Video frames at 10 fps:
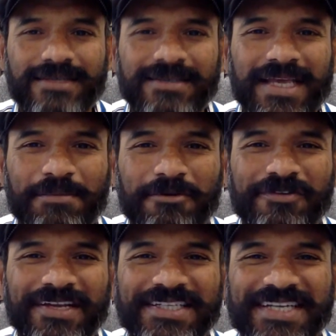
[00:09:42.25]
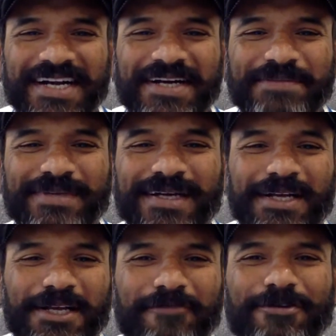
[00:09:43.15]
in the name of an Asia Cup.
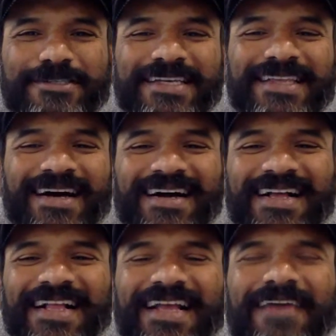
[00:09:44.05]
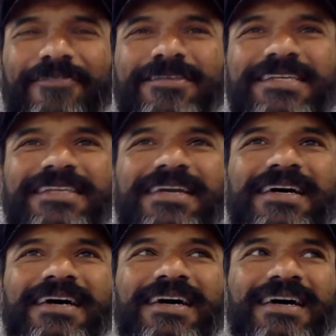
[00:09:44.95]
If you see the if you see
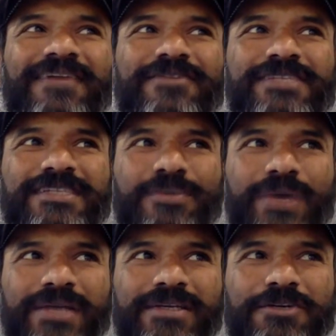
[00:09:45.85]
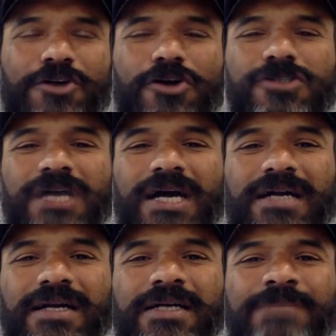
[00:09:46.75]
the if you see the way the draws
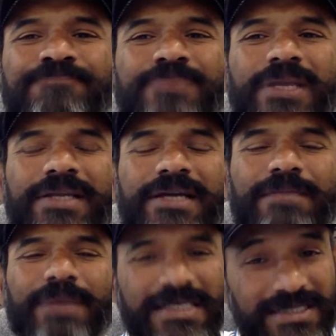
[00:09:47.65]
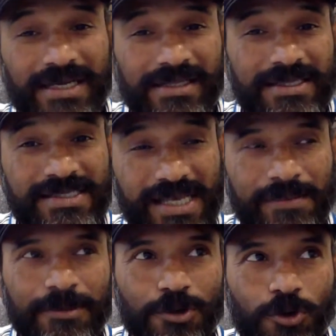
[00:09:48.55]
are, India and Pakistan in the
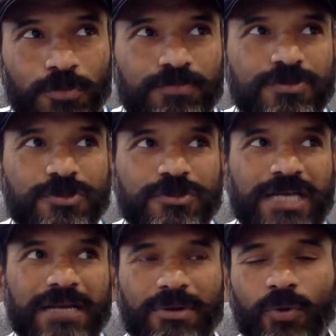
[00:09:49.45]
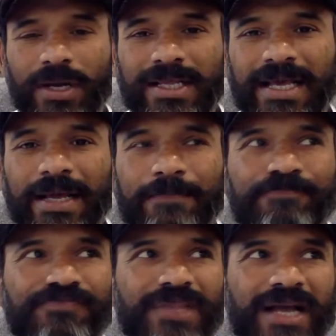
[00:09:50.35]
same group, so that will be one game,
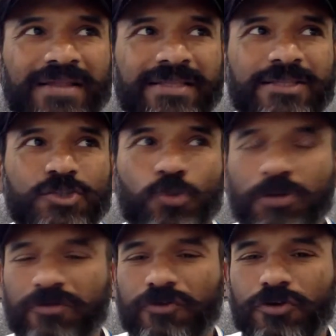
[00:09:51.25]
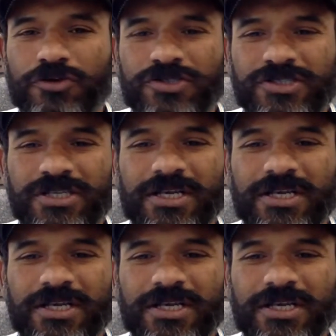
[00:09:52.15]
and then the Super Fours.